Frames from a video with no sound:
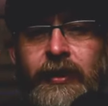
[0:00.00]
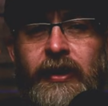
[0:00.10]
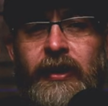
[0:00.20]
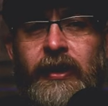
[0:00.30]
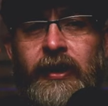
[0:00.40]
at
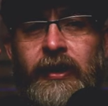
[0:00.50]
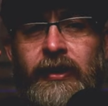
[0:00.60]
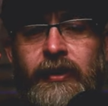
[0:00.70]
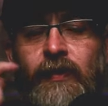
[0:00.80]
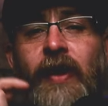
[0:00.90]

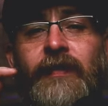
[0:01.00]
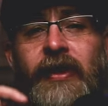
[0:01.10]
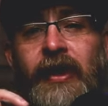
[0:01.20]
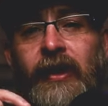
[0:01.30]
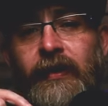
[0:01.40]
the Craft
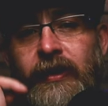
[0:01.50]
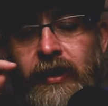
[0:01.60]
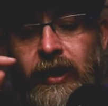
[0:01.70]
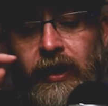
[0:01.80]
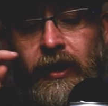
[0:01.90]
and Carry
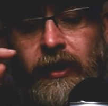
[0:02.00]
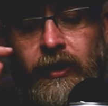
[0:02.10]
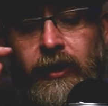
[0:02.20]
at